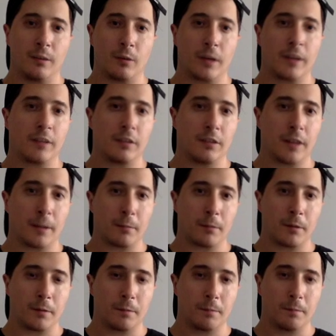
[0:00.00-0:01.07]
right step,
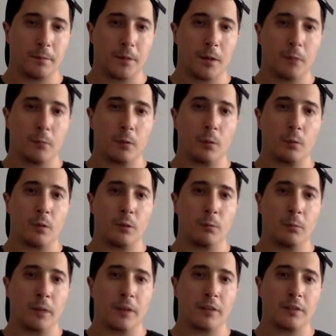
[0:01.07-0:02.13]
but we
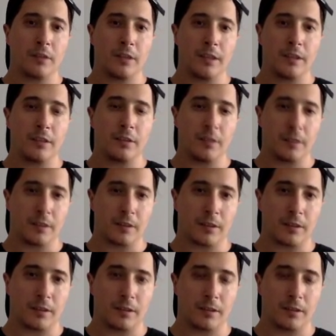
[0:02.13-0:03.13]
must consider